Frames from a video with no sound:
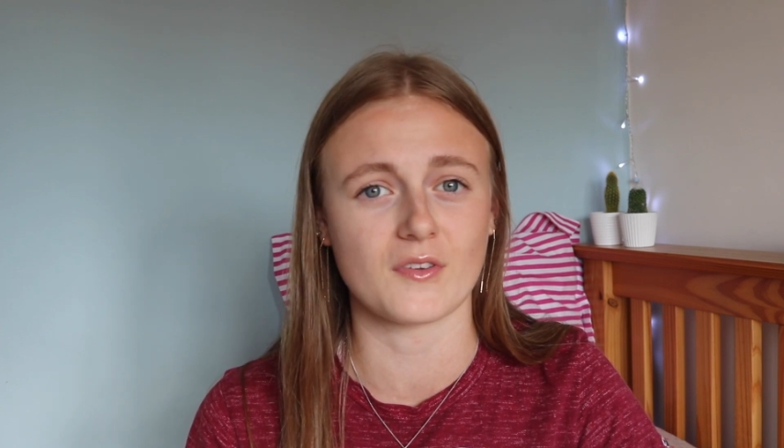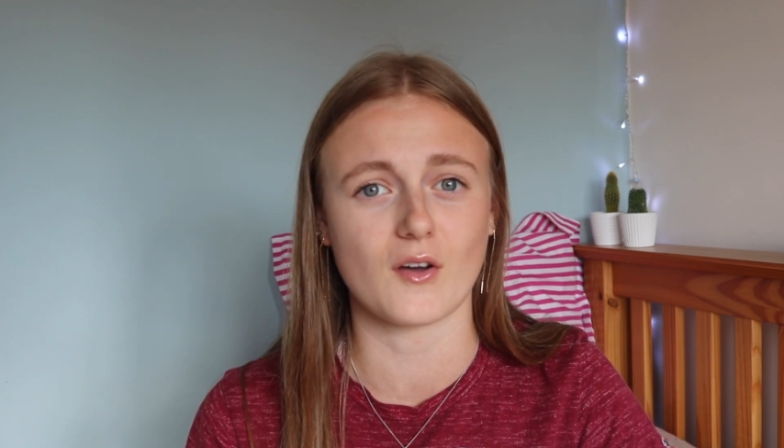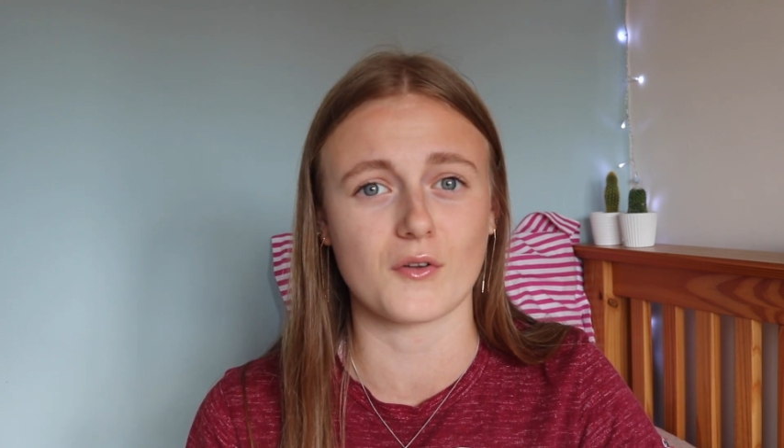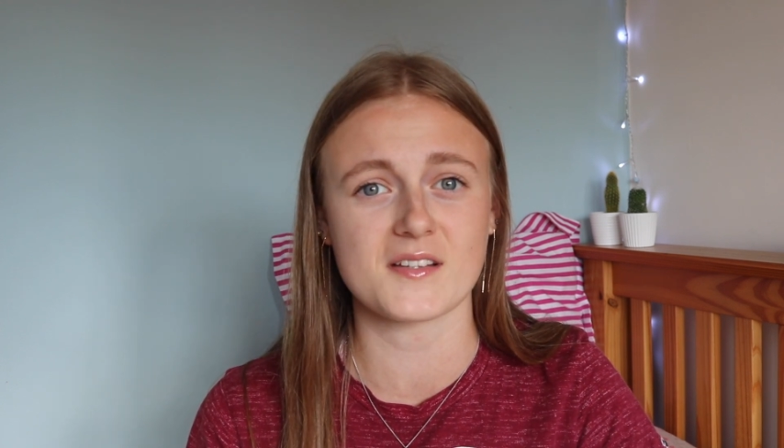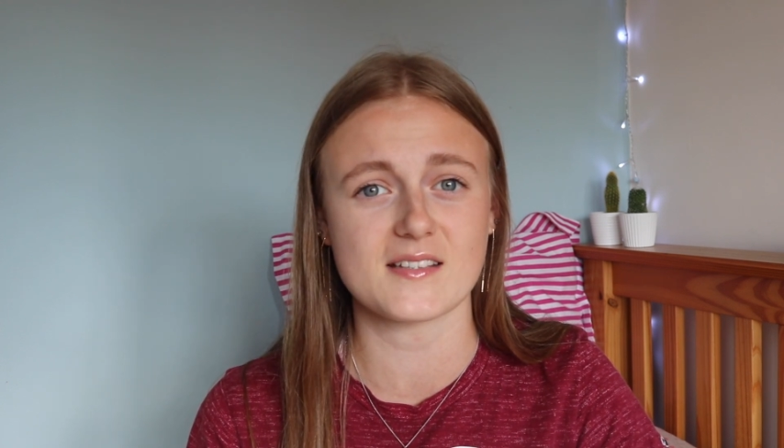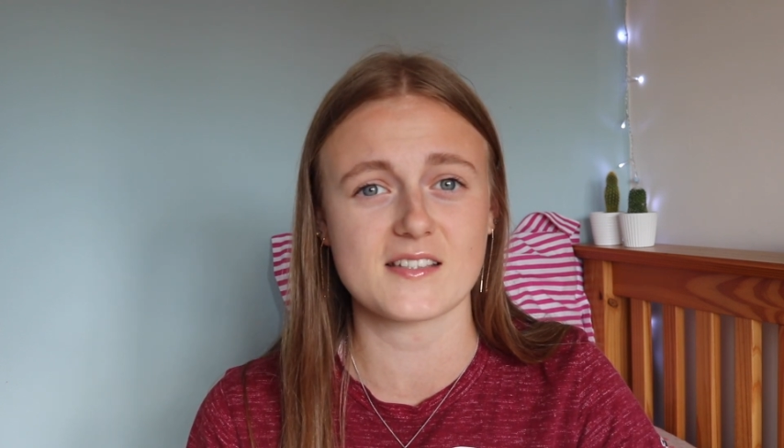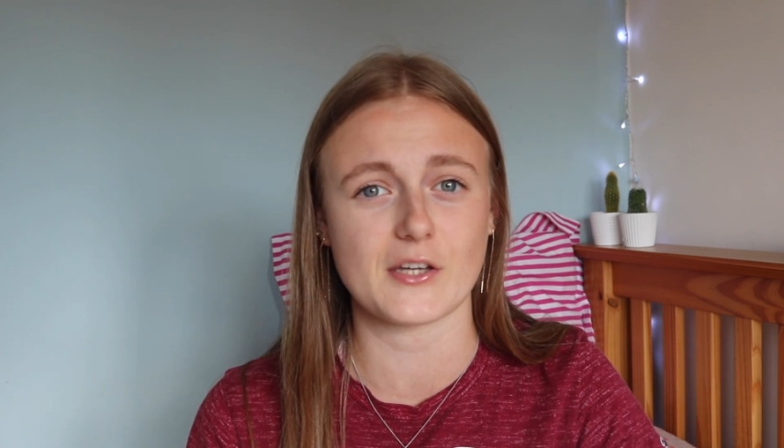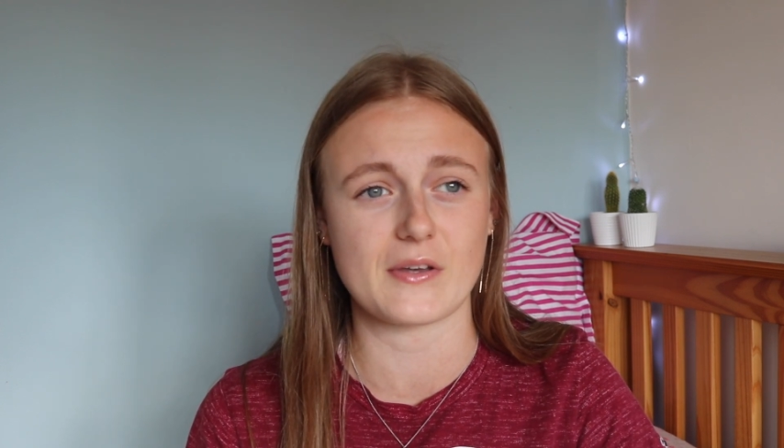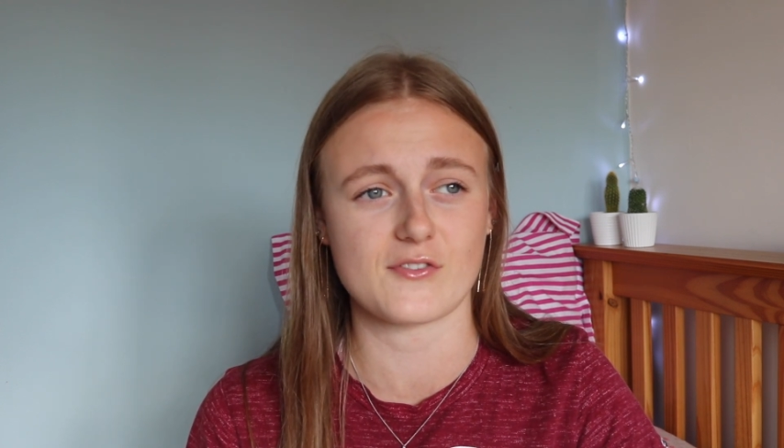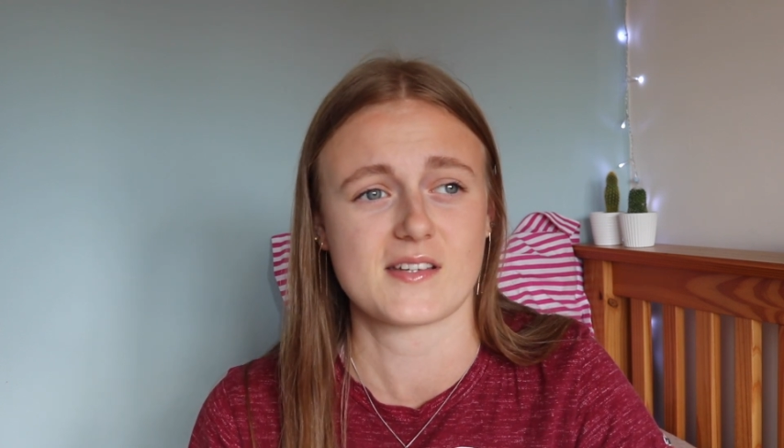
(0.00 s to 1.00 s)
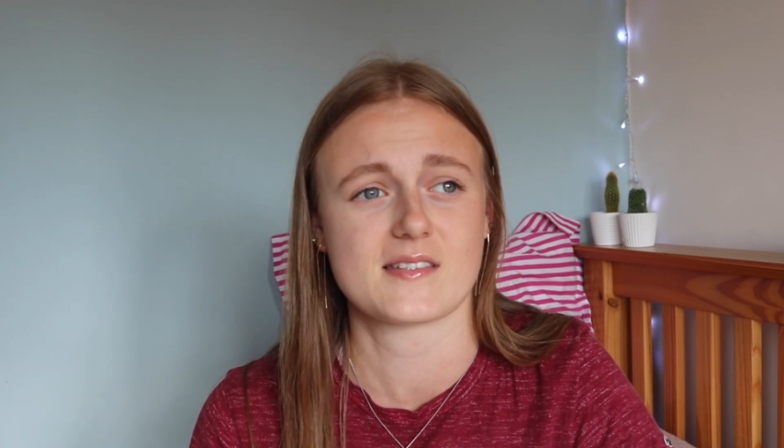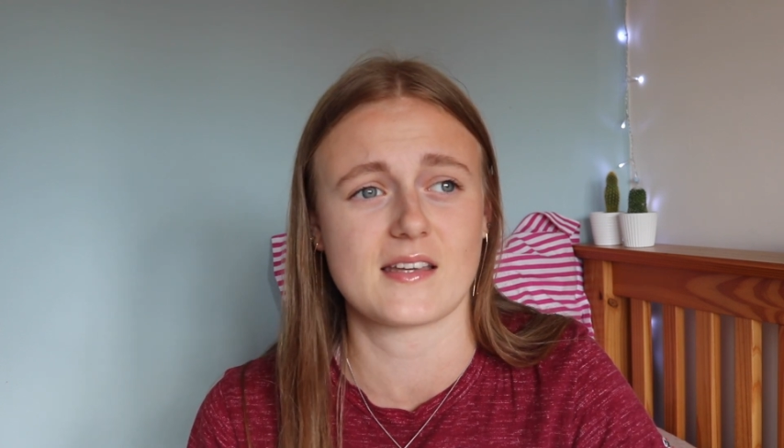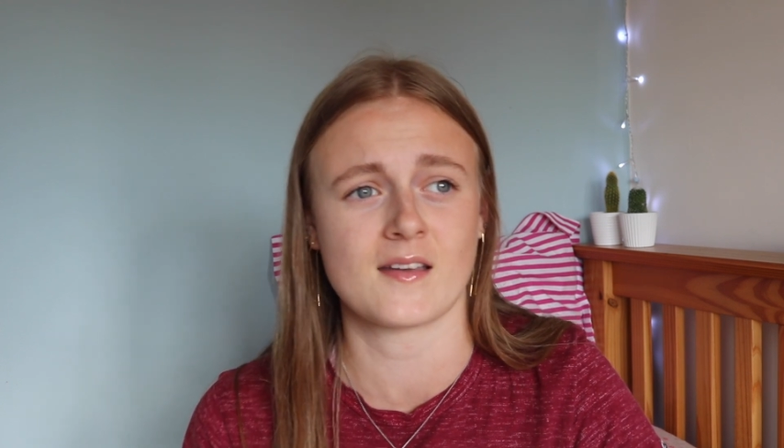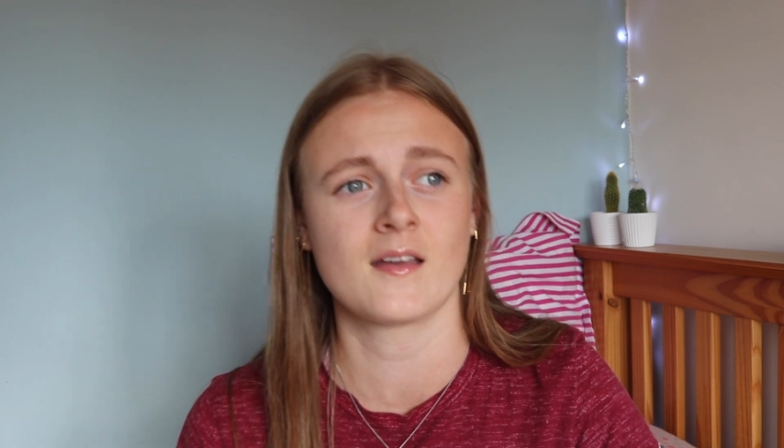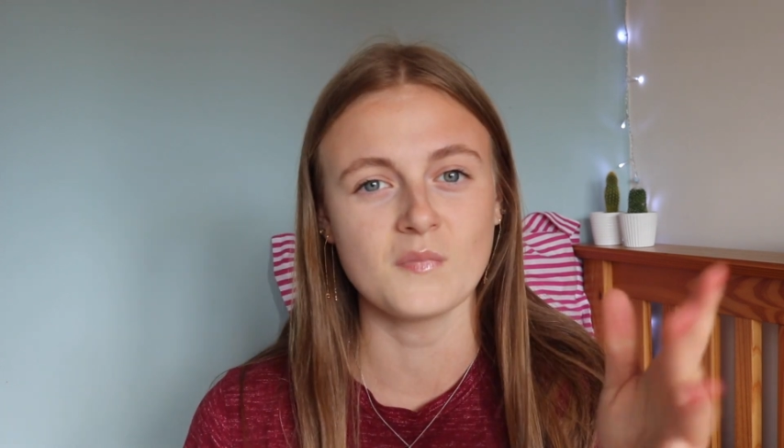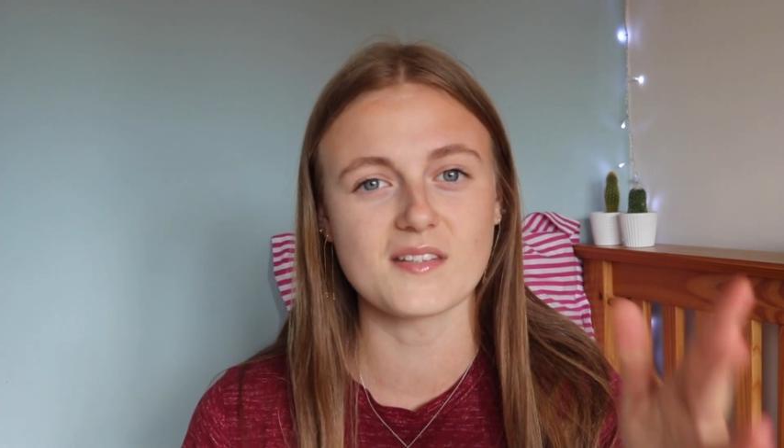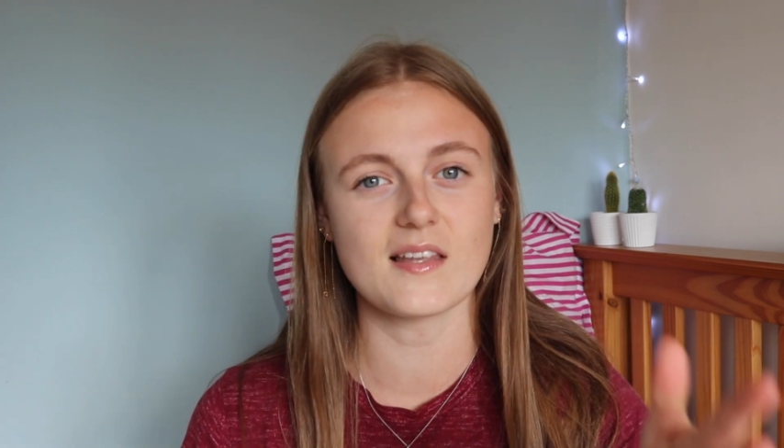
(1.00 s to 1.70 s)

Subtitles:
honestly so interesting. There's